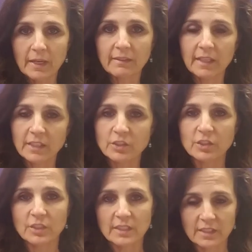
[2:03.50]
that
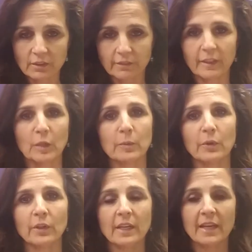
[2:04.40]
HCG is still
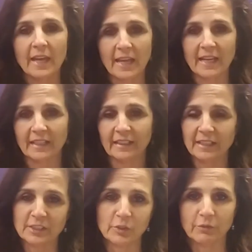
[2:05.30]
available, and let
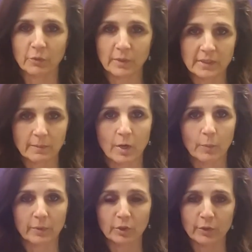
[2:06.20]
us know if you want some
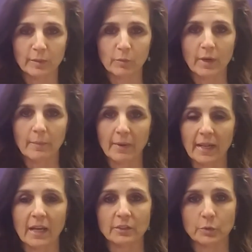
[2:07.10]
help in learning more about
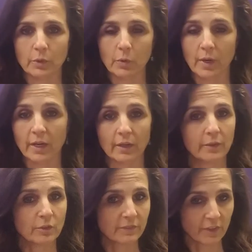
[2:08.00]
how to acquire it.
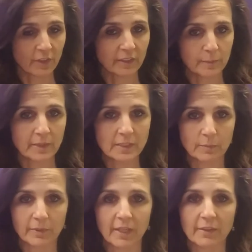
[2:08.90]
There's a very limited
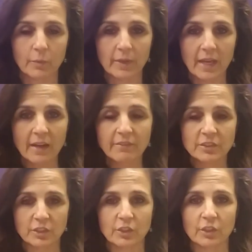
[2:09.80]
supply that we have
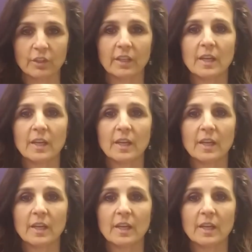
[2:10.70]
secured,